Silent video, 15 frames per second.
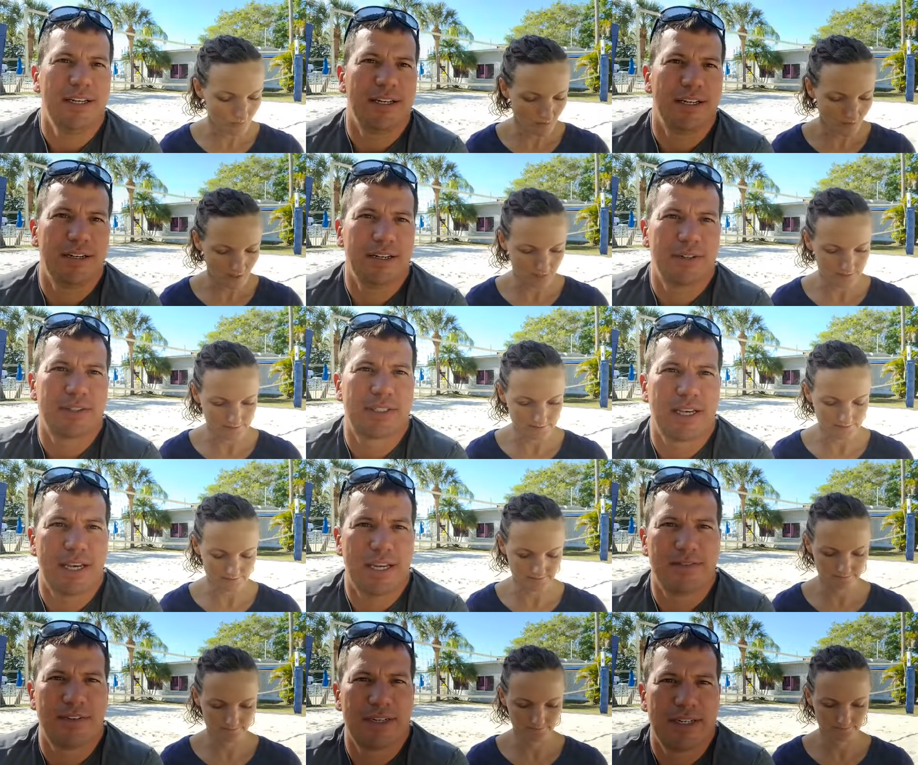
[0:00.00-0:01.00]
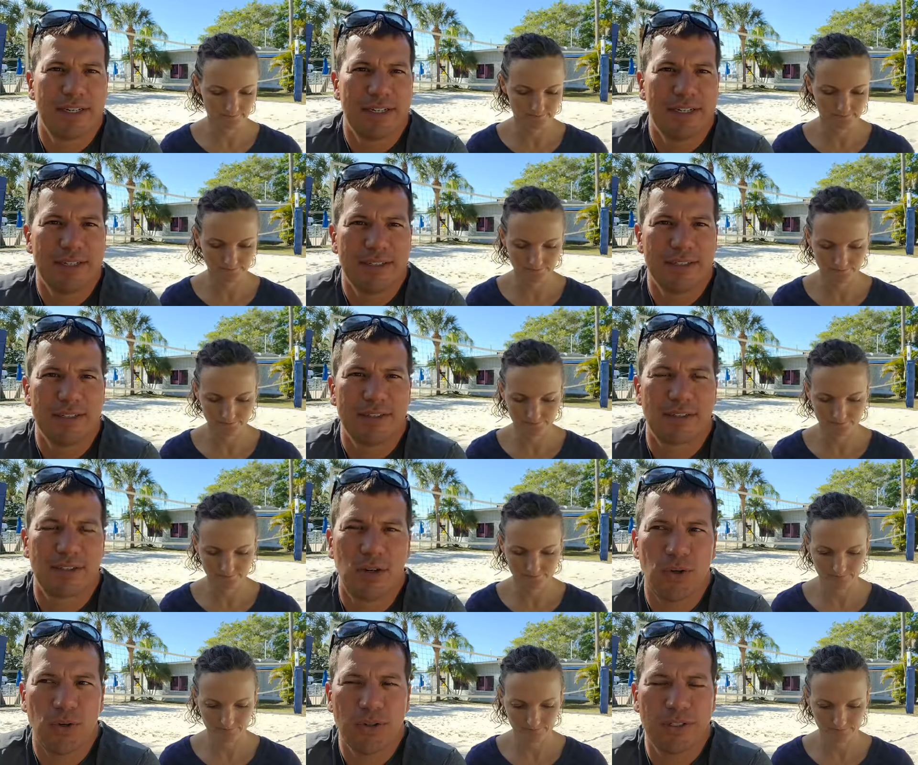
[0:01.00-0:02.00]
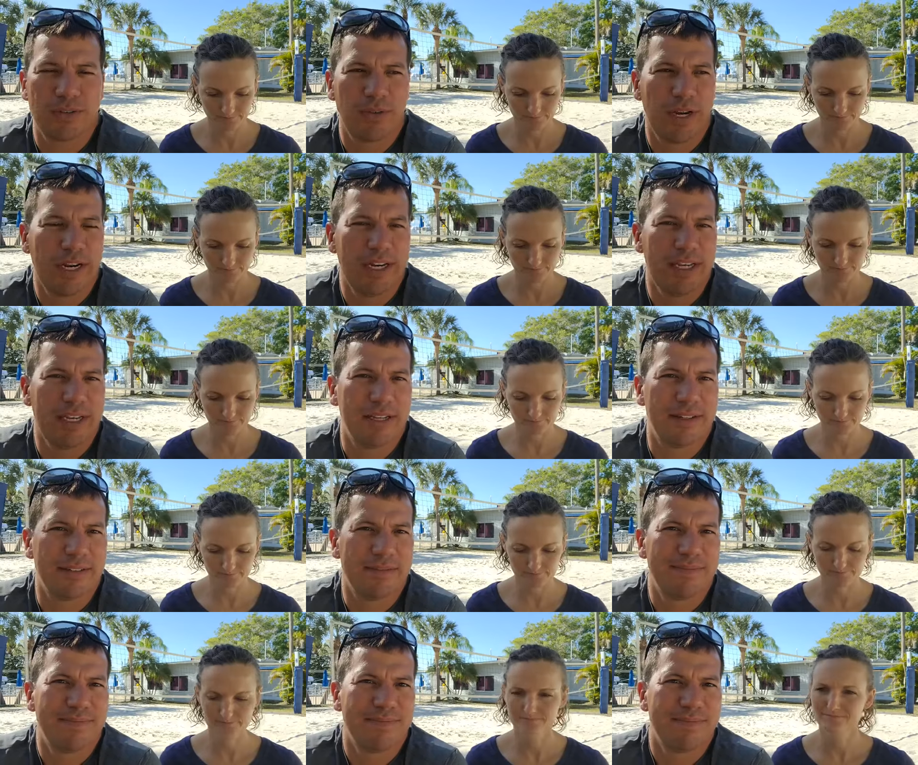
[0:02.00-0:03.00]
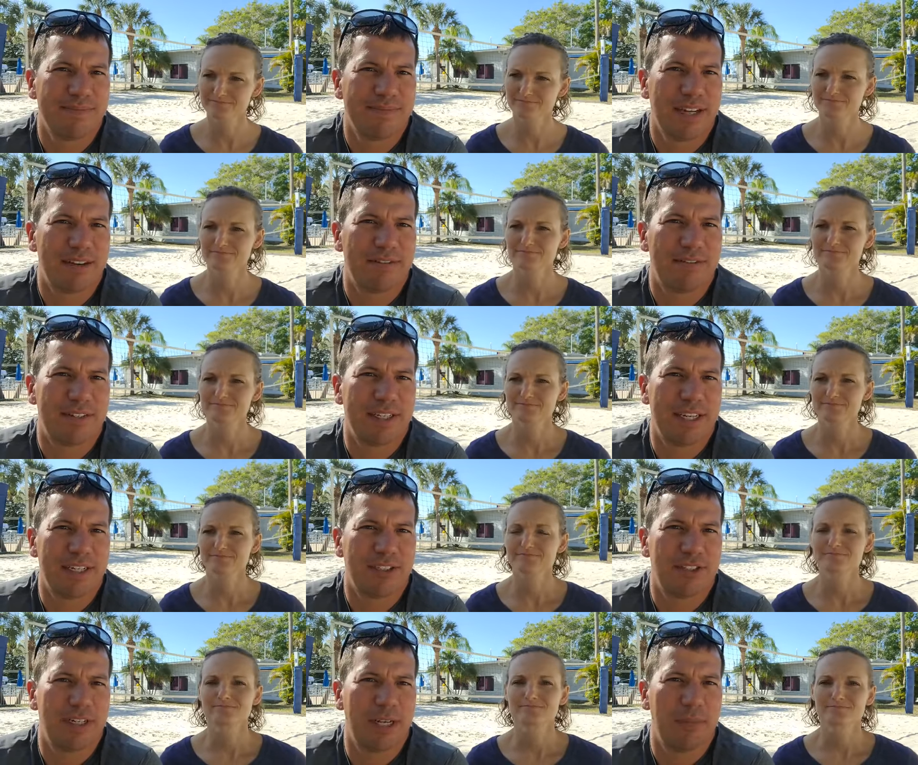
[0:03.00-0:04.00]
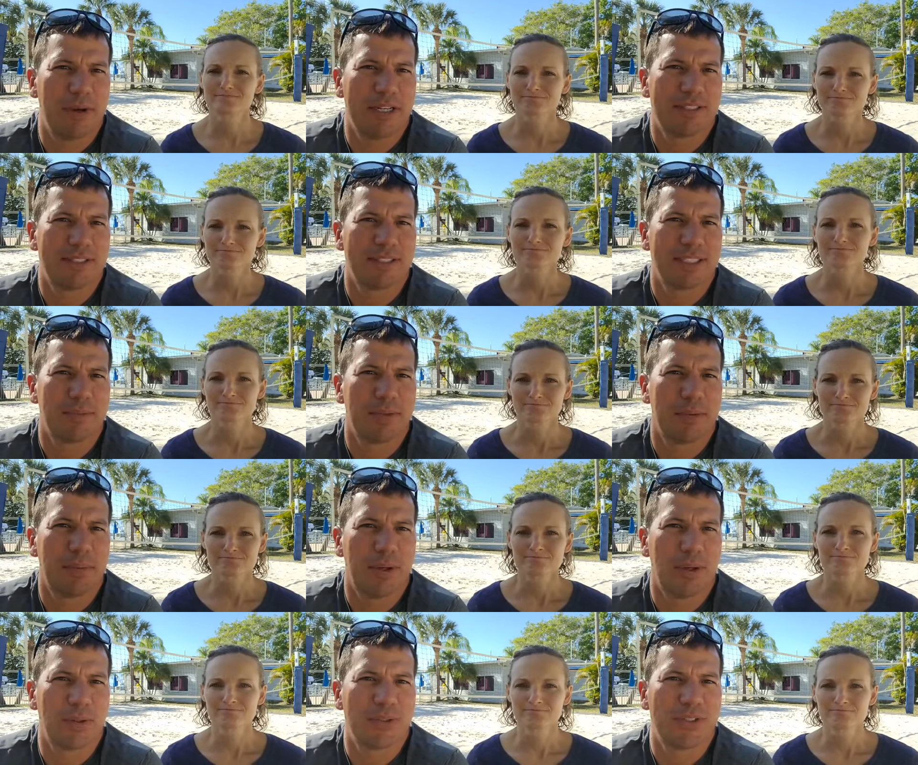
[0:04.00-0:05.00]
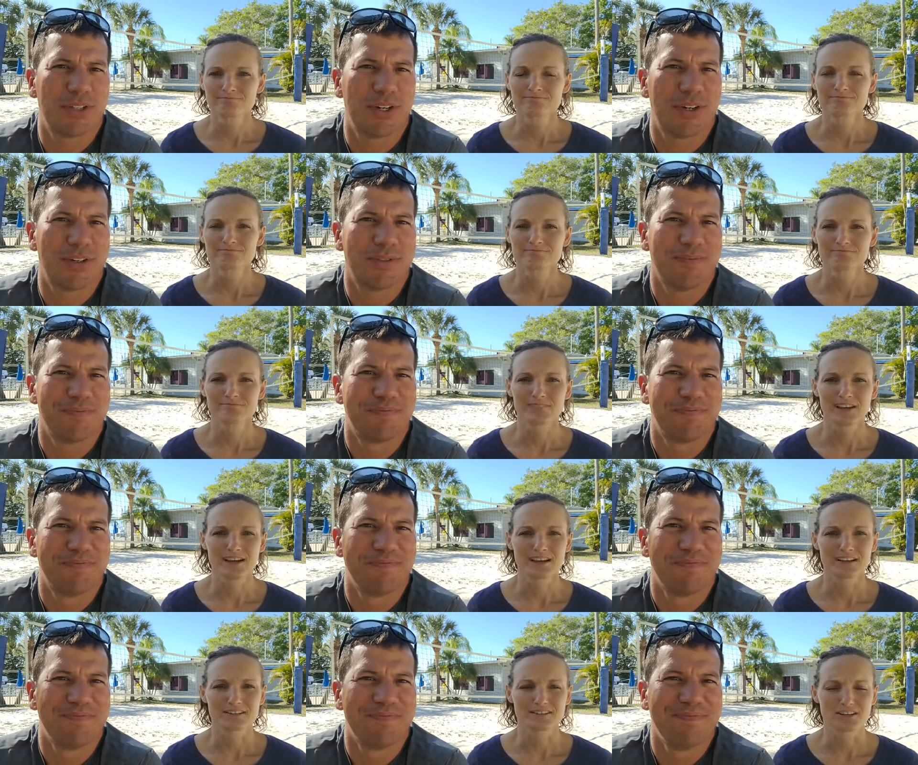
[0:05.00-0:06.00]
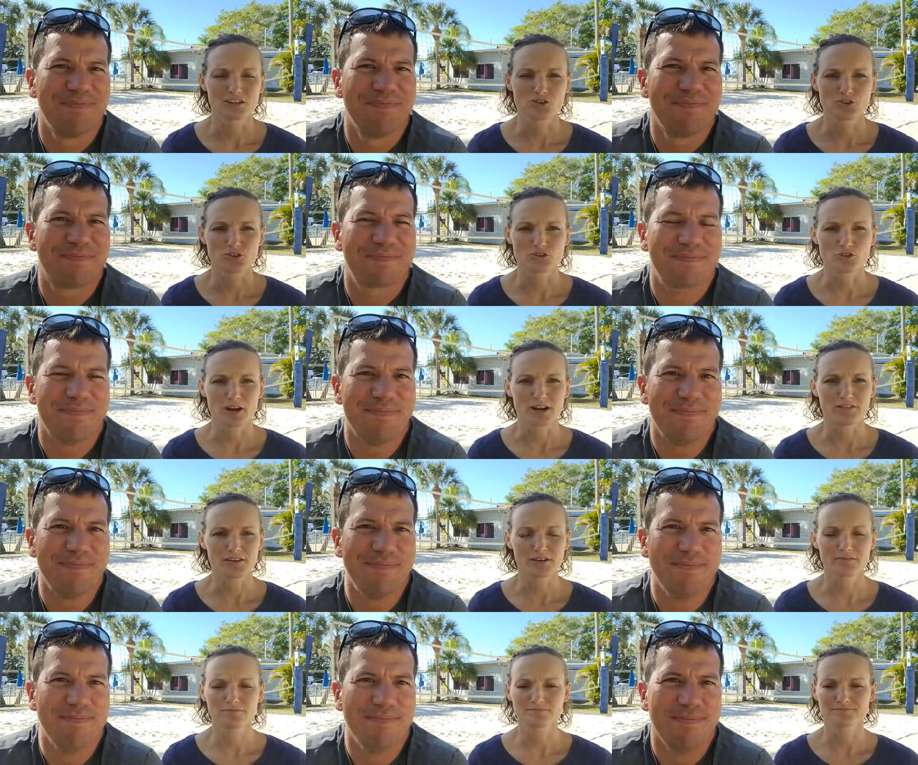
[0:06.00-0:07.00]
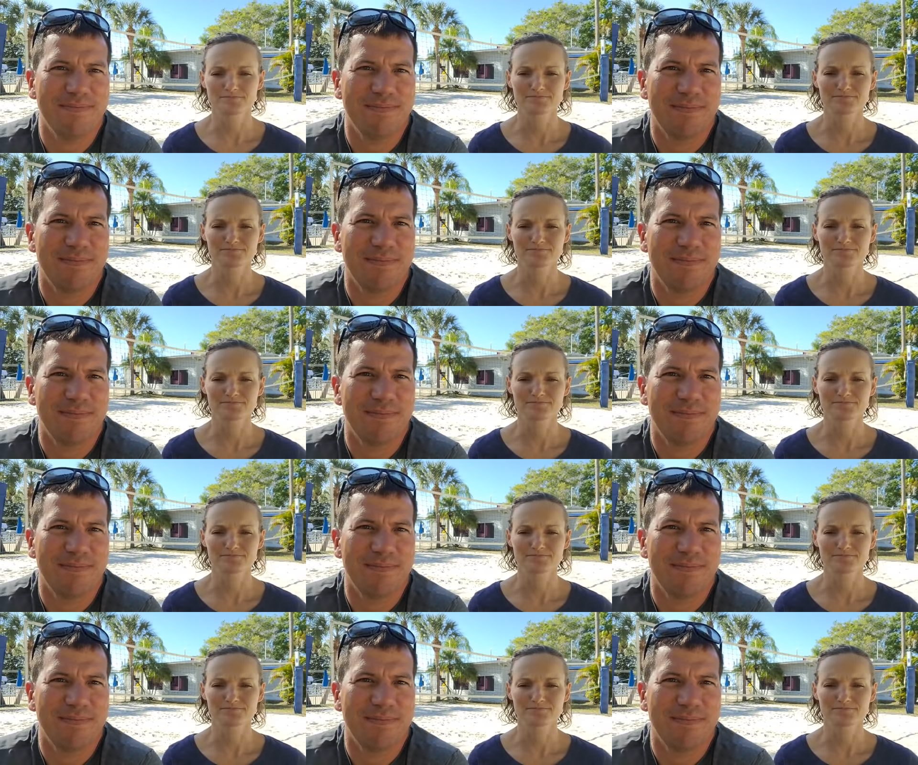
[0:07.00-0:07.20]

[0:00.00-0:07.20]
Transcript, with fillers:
Speaker 1: I heard it was kind of a little cold and rainy and not fun yesterday based on some of the posts, so.
Speaker 2: Yeah, dangerous driving.